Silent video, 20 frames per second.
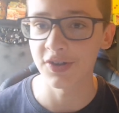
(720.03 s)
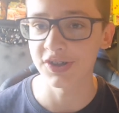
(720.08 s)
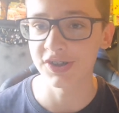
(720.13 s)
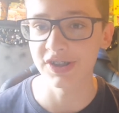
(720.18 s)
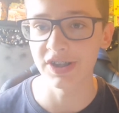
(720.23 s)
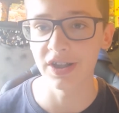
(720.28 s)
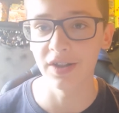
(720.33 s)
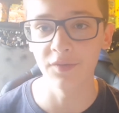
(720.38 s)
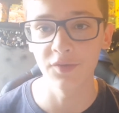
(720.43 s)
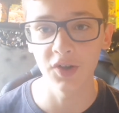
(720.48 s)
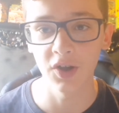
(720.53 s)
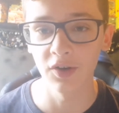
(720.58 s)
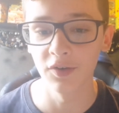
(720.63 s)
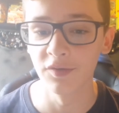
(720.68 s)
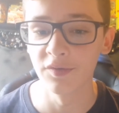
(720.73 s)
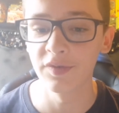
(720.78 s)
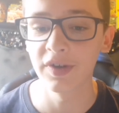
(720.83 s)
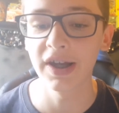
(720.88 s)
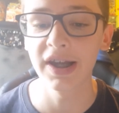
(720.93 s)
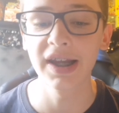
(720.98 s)
the
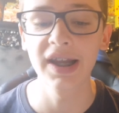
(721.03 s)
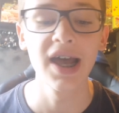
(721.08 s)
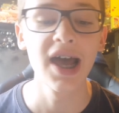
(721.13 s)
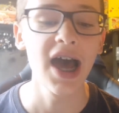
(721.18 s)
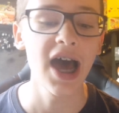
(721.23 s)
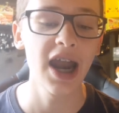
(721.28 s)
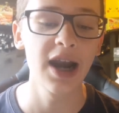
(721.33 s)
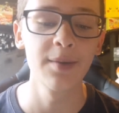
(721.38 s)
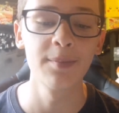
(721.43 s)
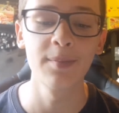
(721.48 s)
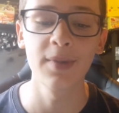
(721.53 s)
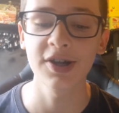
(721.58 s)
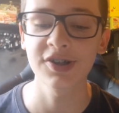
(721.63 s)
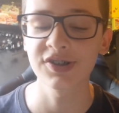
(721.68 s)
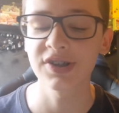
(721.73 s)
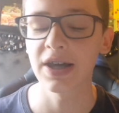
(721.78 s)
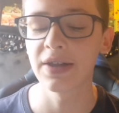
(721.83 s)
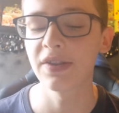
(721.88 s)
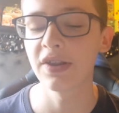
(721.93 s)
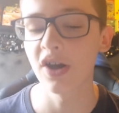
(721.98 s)
Sylveon V, and I must
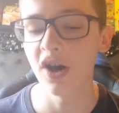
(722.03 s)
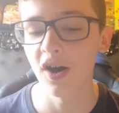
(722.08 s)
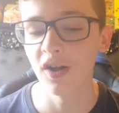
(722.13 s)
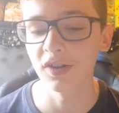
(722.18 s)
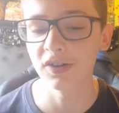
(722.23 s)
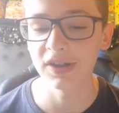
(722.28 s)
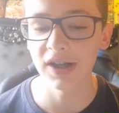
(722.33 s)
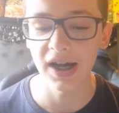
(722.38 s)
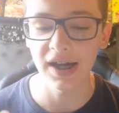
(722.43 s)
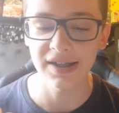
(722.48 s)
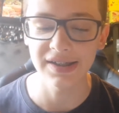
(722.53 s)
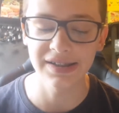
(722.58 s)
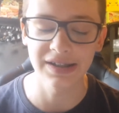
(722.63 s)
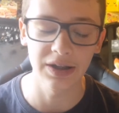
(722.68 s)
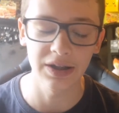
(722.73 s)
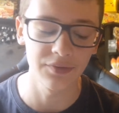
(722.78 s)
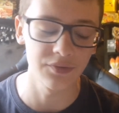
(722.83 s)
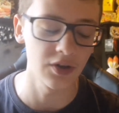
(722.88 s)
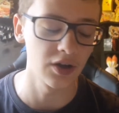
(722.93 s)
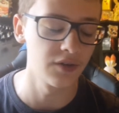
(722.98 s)
say the alt art
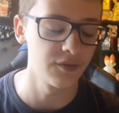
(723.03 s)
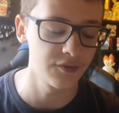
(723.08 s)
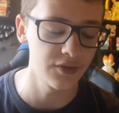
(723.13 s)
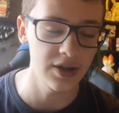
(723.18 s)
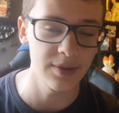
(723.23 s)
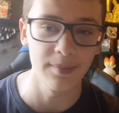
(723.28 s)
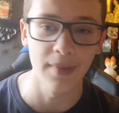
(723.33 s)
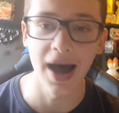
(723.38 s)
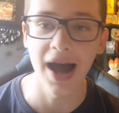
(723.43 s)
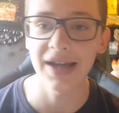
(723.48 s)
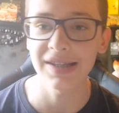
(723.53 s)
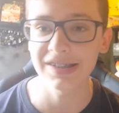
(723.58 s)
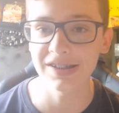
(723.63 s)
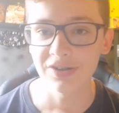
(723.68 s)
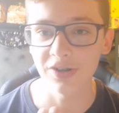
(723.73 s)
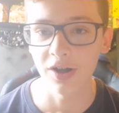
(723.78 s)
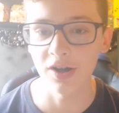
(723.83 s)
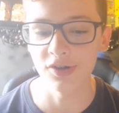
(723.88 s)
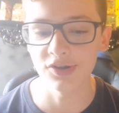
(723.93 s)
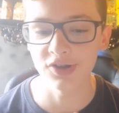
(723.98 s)
Sylveon V Max
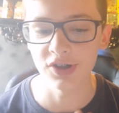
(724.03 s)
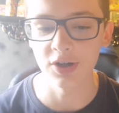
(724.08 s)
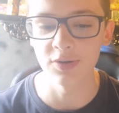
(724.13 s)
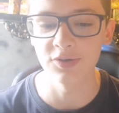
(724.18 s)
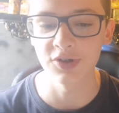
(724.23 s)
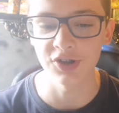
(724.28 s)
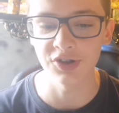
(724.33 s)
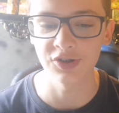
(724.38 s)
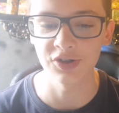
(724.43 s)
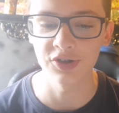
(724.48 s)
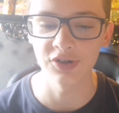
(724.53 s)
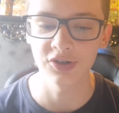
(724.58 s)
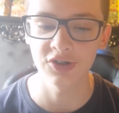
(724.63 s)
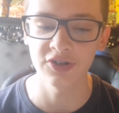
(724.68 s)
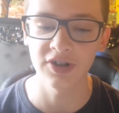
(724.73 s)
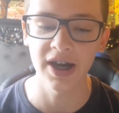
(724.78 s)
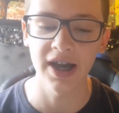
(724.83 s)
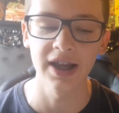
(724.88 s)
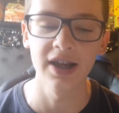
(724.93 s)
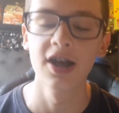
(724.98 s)
is also just as
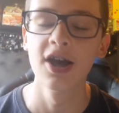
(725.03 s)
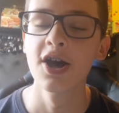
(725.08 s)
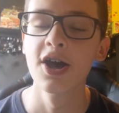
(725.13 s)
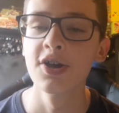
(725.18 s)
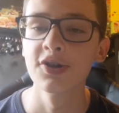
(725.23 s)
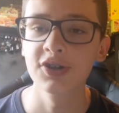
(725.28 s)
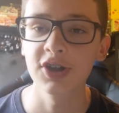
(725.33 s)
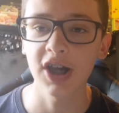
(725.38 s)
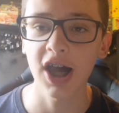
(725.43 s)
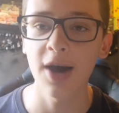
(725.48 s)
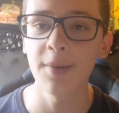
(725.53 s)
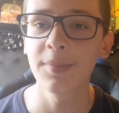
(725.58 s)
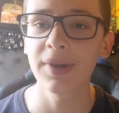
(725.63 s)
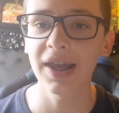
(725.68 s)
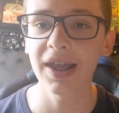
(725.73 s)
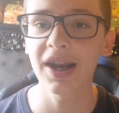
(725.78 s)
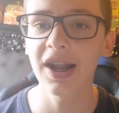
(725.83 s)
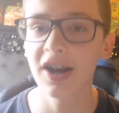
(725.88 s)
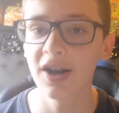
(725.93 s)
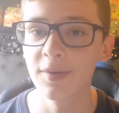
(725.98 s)
great. So coming
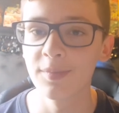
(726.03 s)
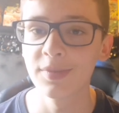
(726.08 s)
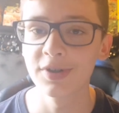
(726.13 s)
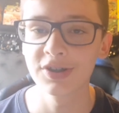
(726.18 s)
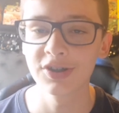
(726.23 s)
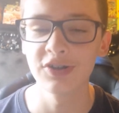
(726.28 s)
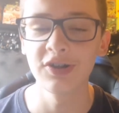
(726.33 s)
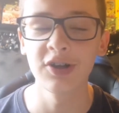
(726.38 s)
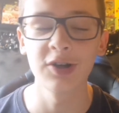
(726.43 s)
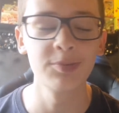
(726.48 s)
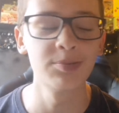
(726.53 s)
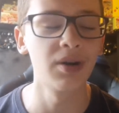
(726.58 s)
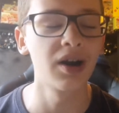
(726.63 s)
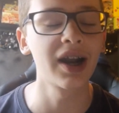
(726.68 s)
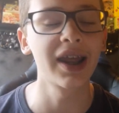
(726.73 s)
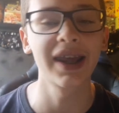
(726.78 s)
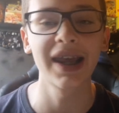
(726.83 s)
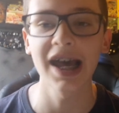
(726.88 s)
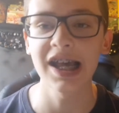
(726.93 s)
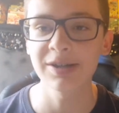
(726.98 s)
in at number 2, you
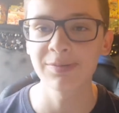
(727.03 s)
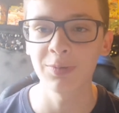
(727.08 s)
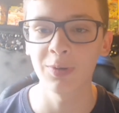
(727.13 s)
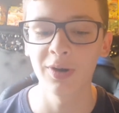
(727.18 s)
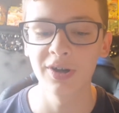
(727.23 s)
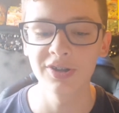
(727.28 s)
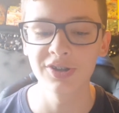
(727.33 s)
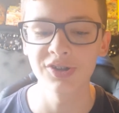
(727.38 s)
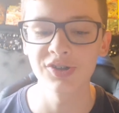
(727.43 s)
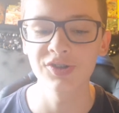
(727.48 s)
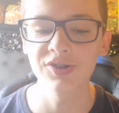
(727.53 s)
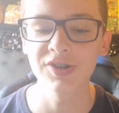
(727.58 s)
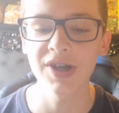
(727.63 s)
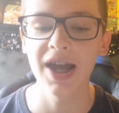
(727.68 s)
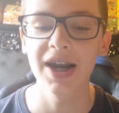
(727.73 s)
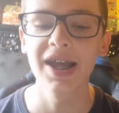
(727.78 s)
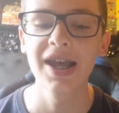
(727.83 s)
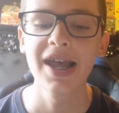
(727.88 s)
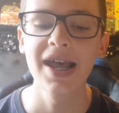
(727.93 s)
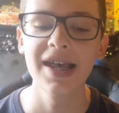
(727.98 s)
probably guessed what I just
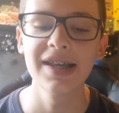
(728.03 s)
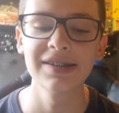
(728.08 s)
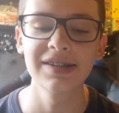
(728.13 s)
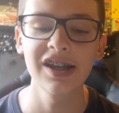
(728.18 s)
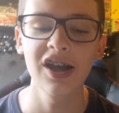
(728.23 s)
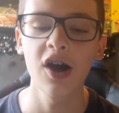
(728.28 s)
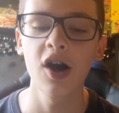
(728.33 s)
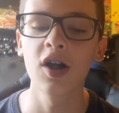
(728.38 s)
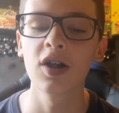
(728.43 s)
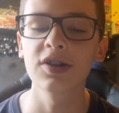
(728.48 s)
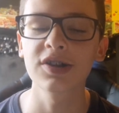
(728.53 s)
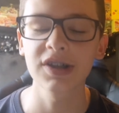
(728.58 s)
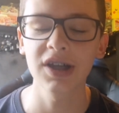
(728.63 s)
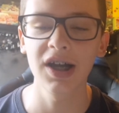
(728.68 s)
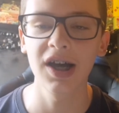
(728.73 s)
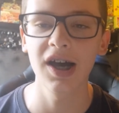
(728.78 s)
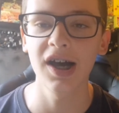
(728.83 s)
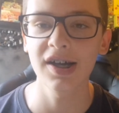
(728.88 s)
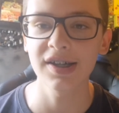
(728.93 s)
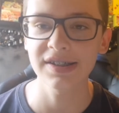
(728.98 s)
said, is the
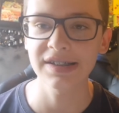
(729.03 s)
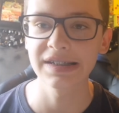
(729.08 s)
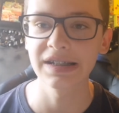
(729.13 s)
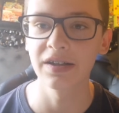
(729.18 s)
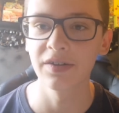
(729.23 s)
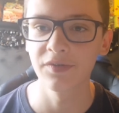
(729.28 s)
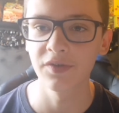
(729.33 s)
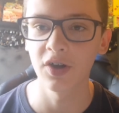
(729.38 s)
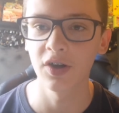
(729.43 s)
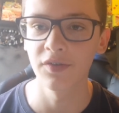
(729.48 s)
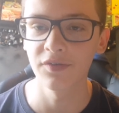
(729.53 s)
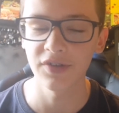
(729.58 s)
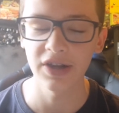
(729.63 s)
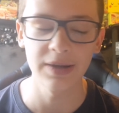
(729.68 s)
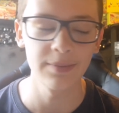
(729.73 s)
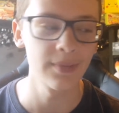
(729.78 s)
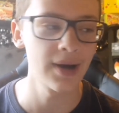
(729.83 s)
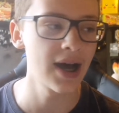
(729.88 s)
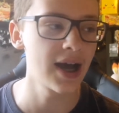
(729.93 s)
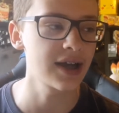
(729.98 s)
alternate art Sylveon
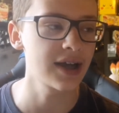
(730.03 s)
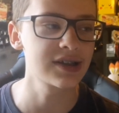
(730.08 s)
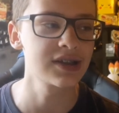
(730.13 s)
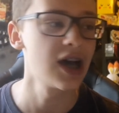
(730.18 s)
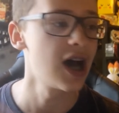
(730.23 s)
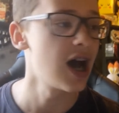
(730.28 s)
V Max.